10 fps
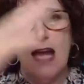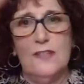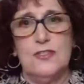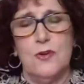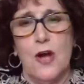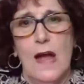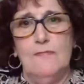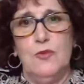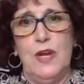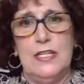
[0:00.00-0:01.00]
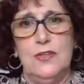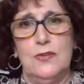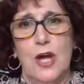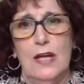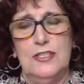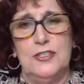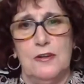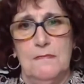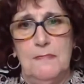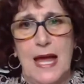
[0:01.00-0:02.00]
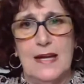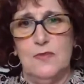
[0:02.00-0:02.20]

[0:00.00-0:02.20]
So when you turn back,